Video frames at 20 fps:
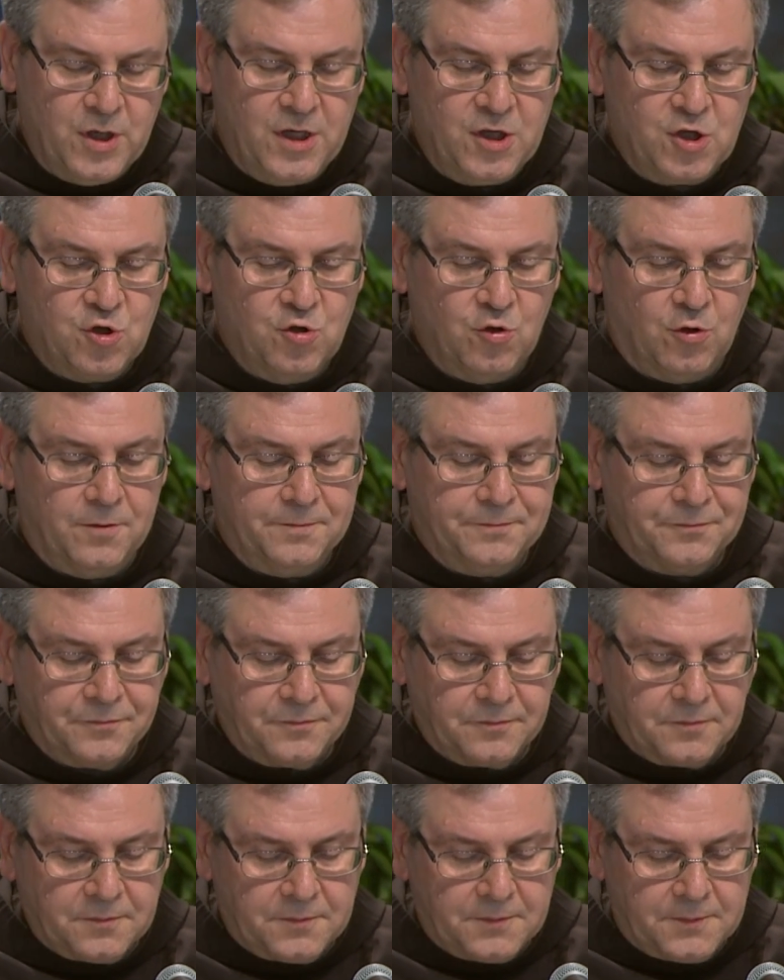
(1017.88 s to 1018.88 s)
And at the
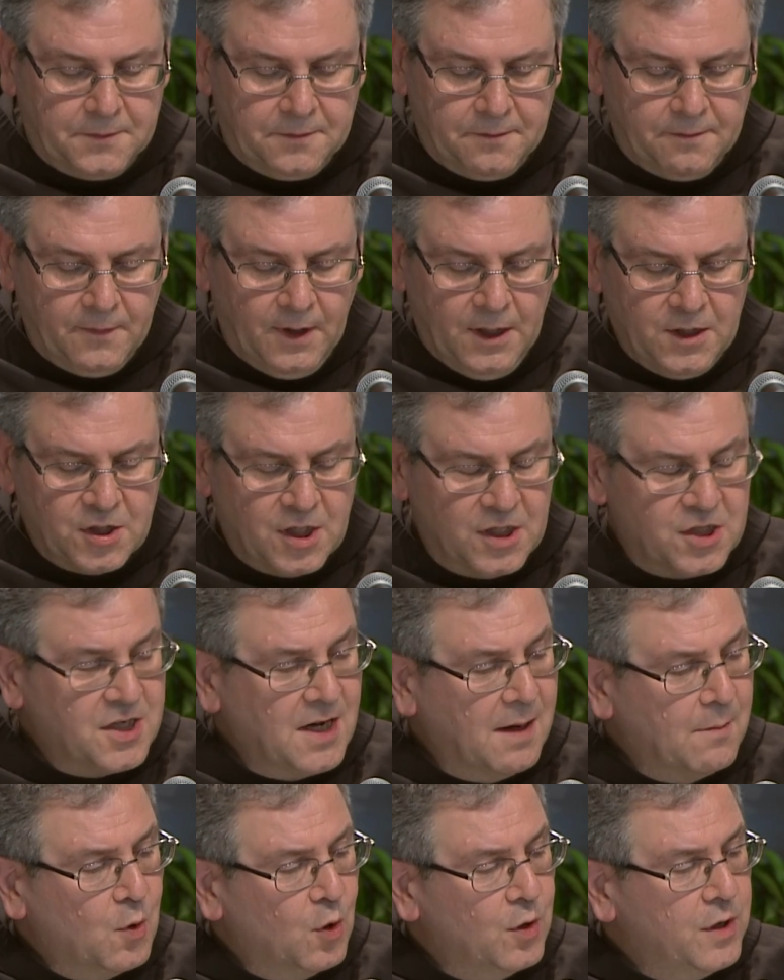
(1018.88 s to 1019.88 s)
same time,
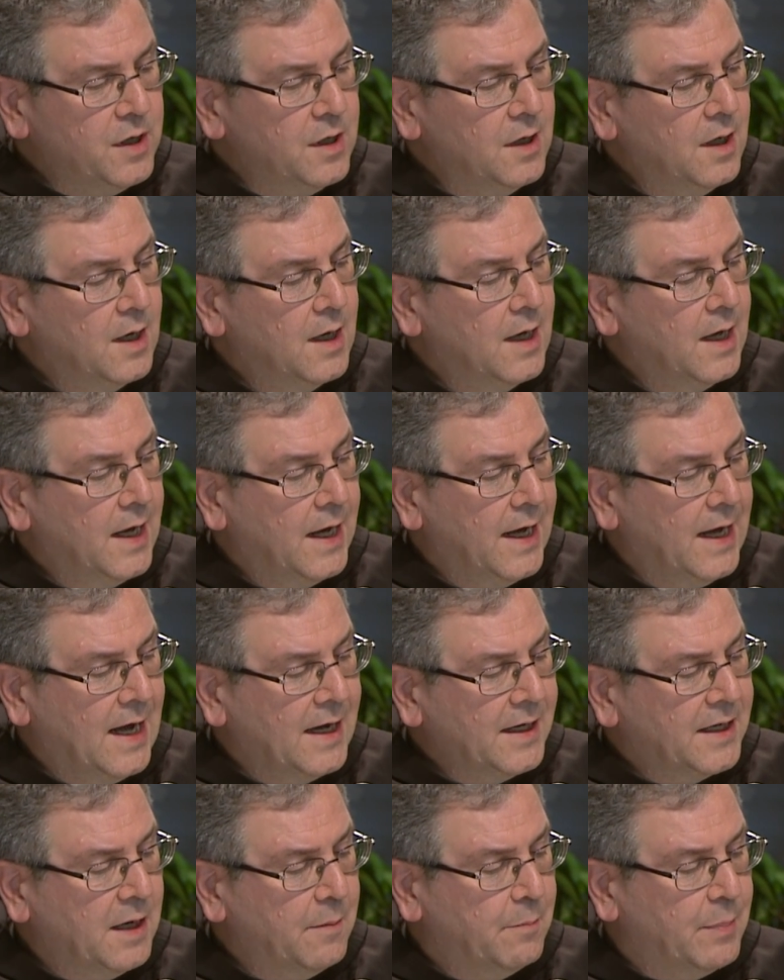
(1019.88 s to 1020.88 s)
if we
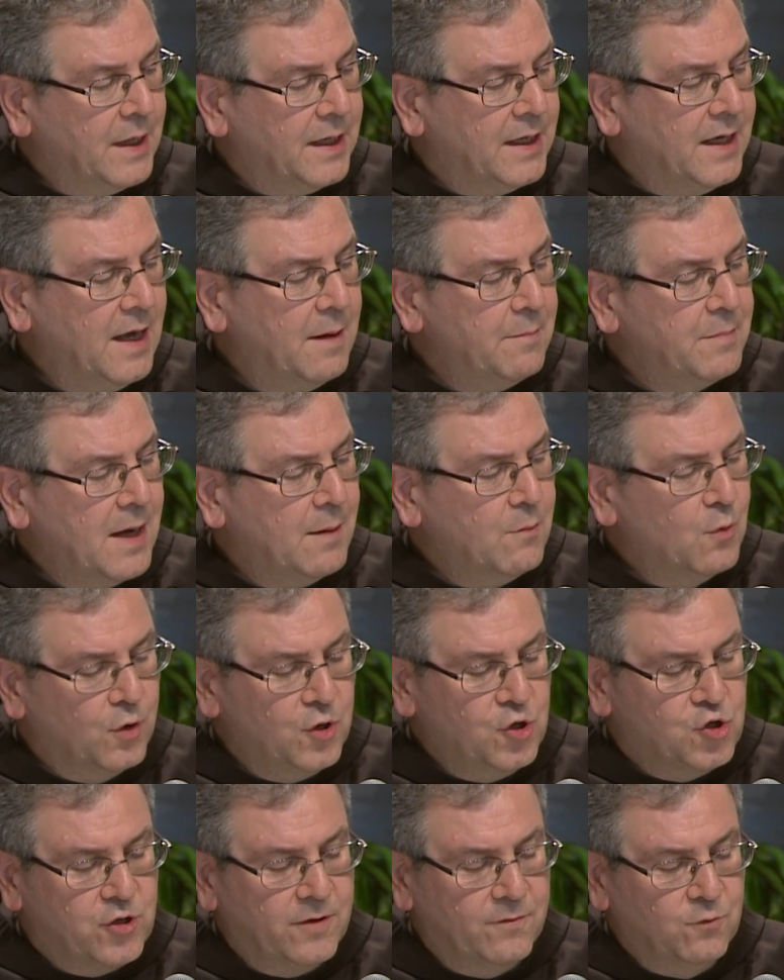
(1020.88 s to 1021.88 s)
are there,
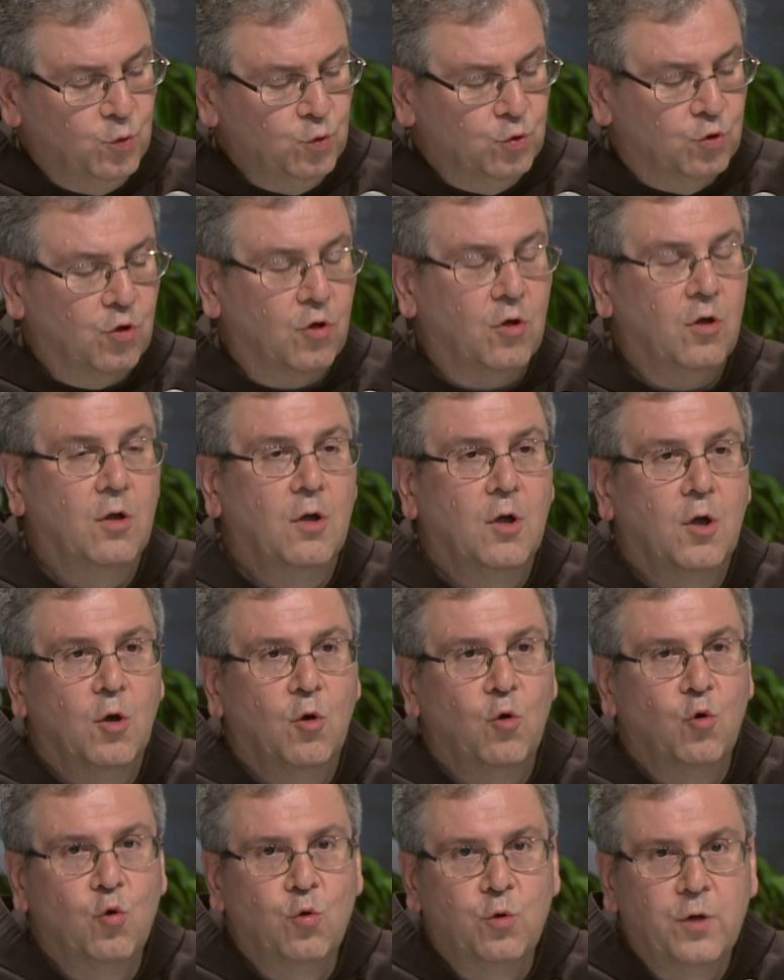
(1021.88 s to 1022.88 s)
if we find
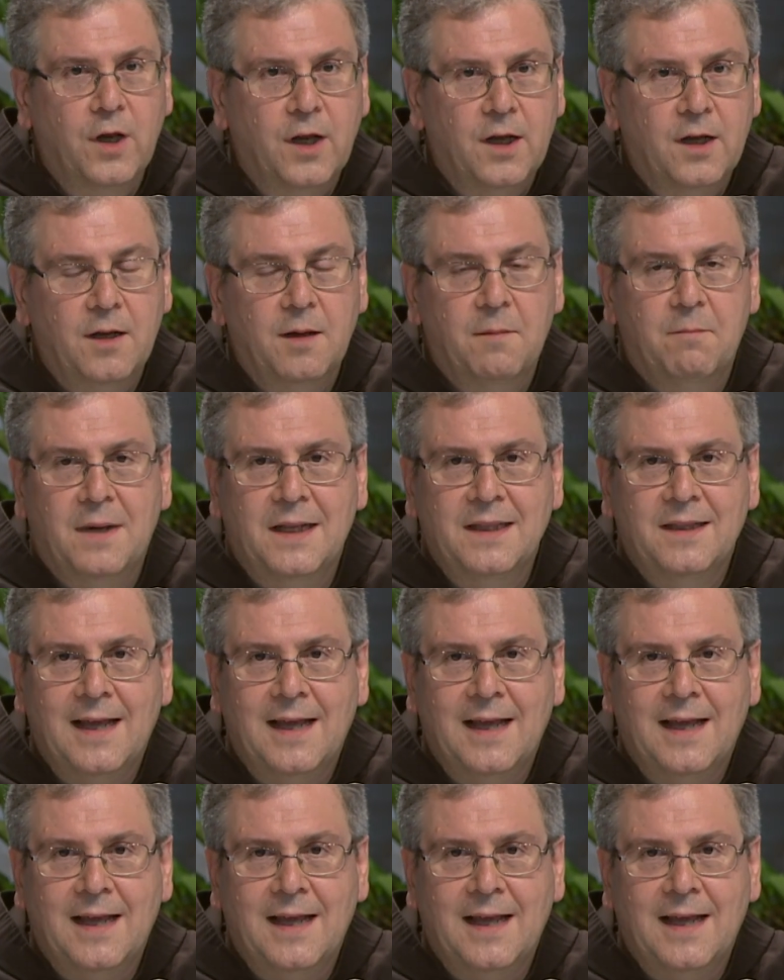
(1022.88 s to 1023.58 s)
ourselves there, it's